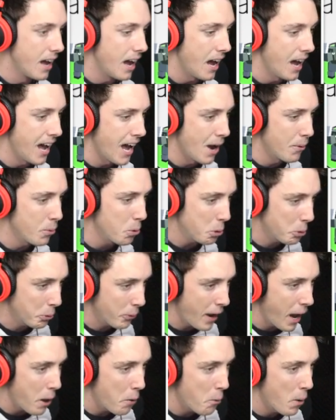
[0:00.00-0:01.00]
Uh, we'll
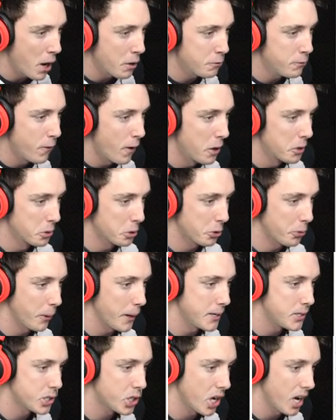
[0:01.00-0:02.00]
create one final
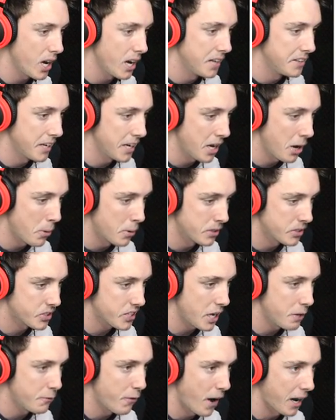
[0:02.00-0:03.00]
creature, and then I want to
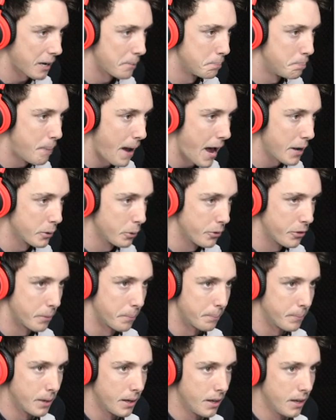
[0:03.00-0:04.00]
see if I can battle
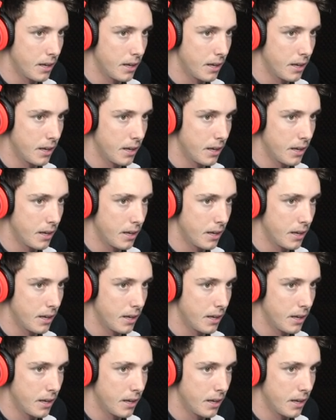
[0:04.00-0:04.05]
them.